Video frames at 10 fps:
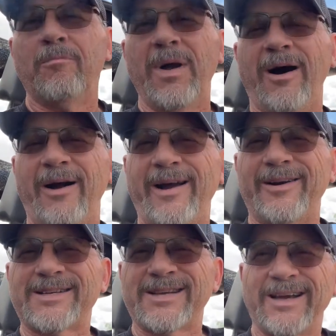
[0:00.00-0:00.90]
Mel
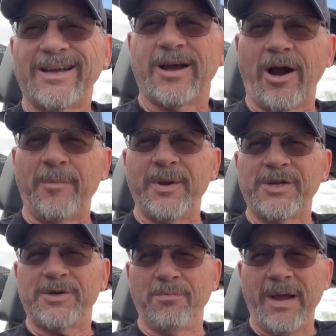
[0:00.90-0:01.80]
Harris,
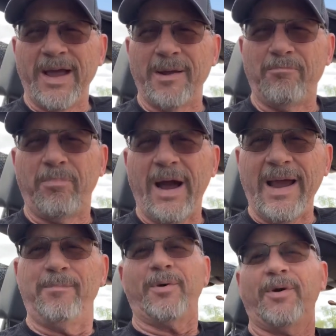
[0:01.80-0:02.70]
Garbage Man
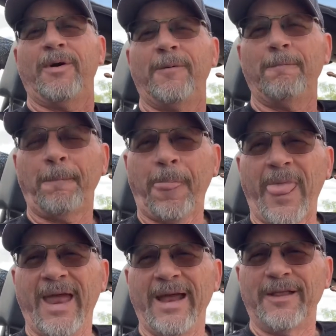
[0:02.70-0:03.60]
Piper.
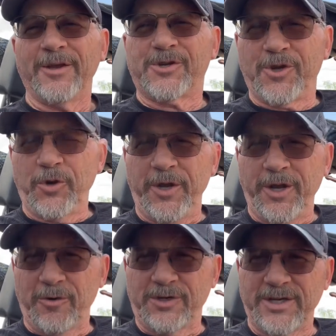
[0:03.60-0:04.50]
The
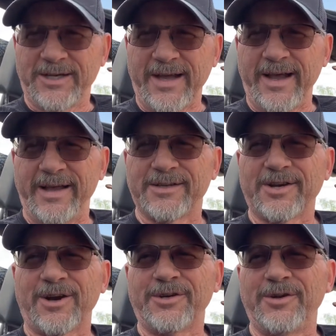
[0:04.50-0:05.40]
studio today is
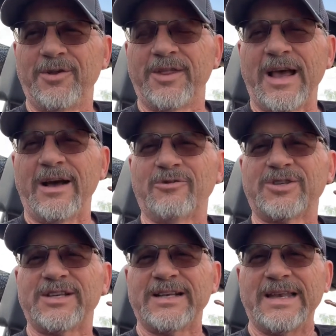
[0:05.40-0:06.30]
our
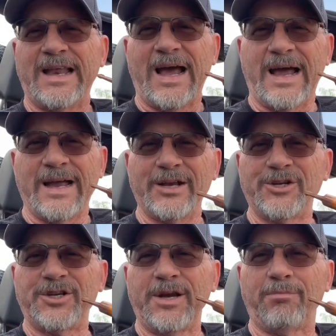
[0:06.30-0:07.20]
2009
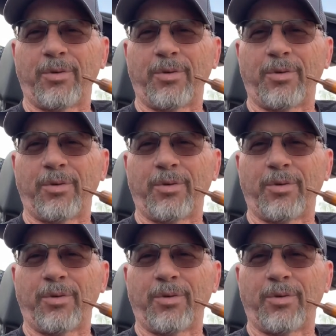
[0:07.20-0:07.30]
Jeep